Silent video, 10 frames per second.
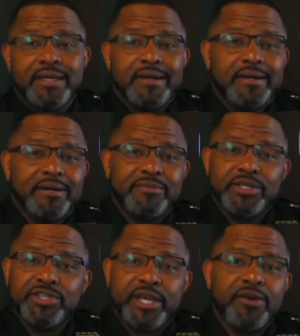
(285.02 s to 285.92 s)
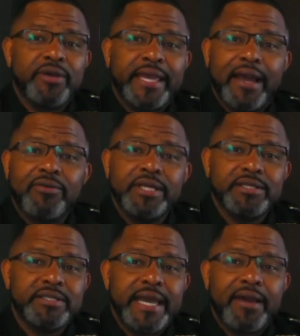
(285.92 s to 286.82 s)
The jail count
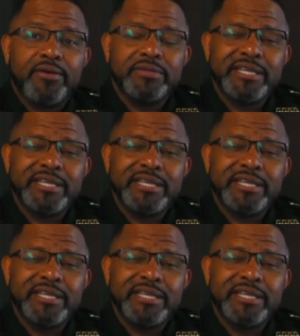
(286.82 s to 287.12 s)
is down.